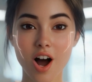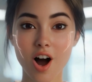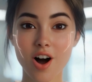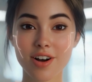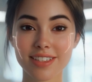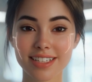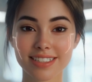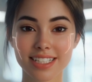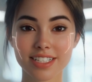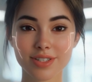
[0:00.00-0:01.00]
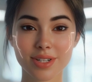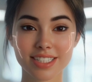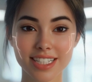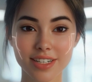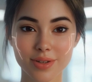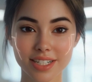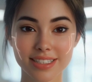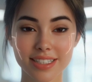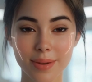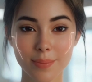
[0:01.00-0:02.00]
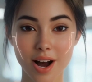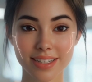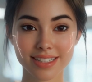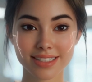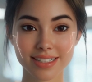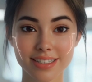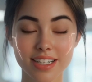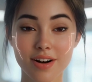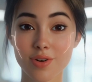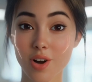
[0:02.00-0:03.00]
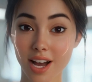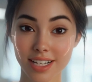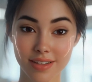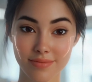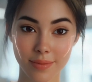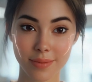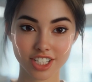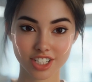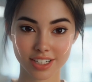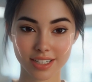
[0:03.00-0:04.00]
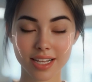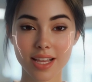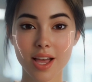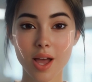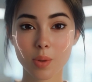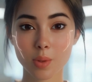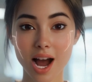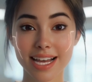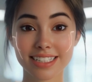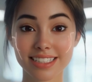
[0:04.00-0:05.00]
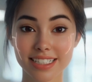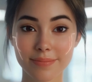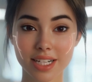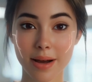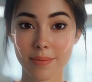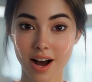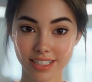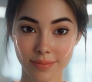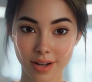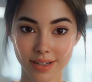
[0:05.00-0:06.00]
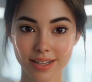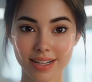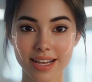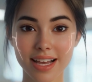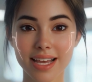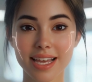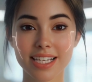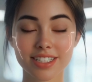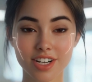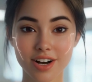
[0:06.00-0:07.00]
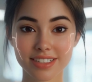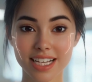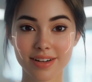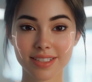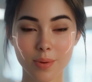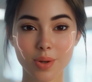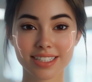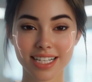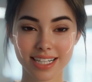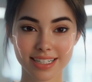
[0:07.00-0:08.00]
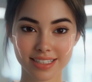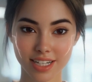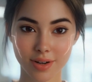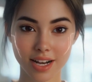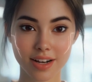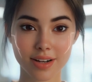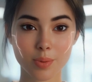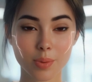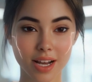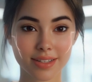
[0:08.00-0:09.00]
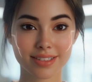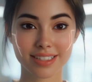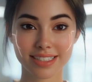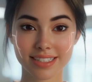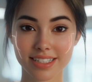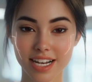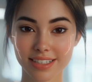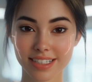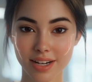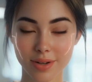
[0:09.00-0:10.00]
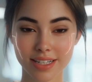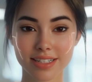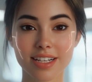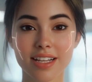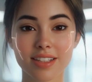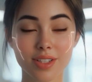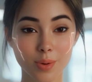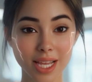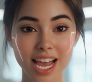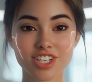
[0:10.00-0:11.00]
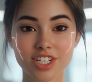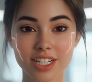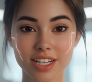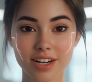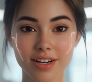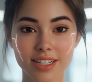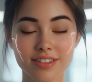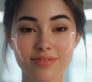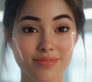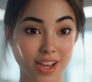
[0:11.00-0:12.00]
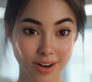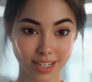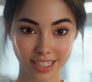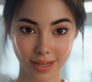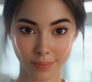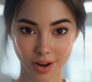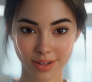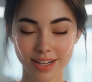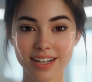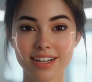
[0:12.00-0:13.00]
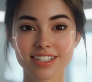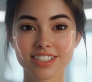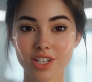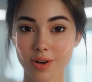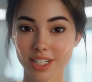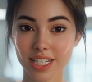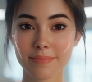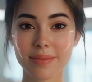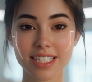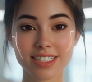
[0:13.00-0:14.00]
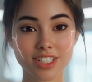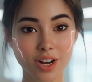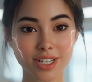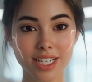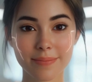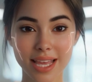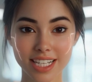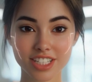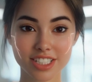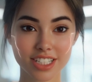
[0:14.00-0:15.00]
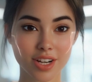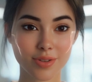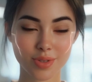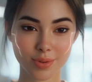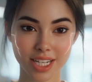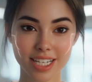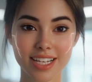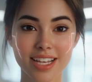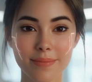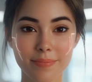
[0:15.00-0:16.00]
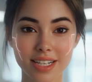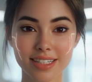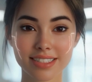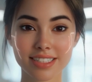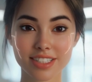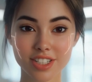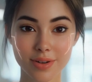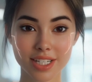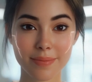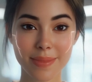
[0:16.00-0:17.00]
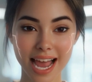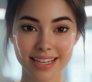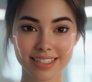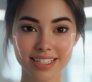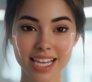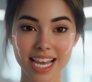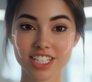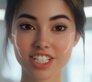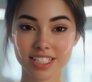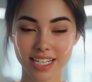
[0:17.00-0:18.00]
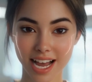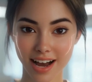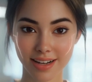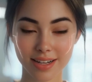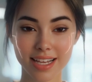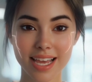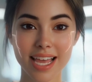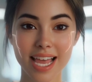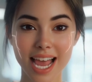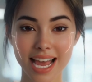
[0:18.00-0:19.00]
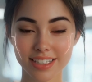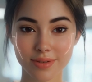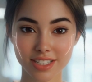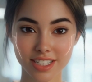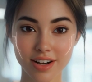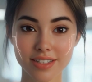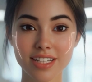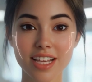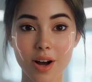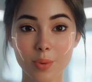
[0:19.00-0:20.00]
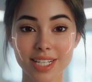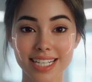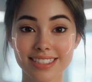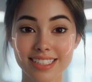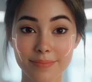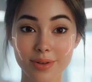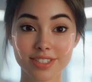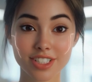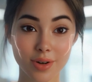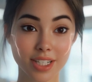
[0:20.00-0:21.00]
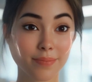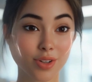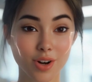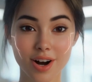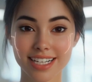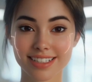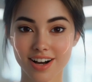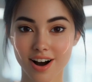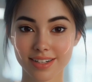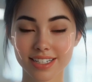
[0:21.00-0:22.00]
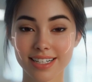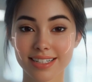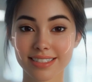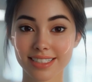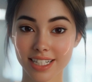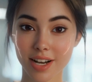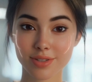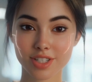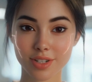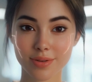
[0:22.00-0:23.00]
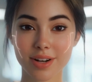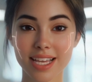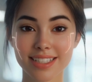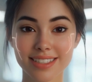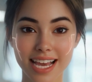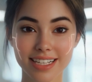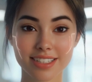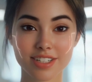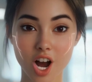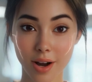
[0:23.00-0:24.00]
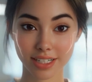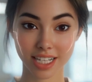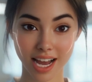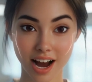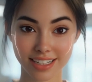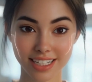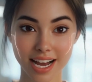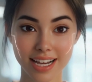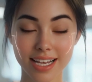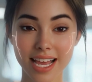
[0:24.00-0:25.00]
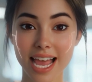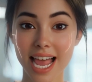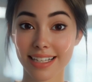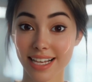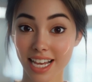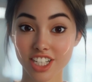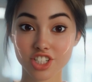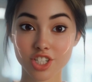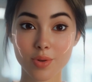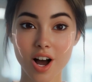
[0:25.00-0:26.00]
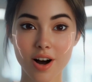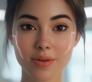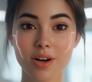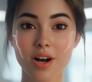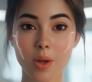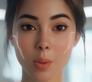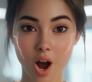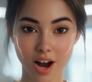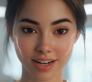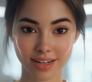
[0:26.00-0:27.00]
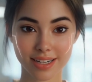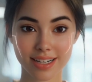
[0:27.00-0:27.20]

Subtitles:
All this led to a decrease in the processes of chronic inflammation. Why did this become possible? It turns out that when taking soda, well, this is not a secret, the reaction here is very simple. Sodium is sodium HCO3 plus sodium acid HCl. As a result, we get simple sodium chloride salt, CO2, that is carbon dioxide, and H2O, water.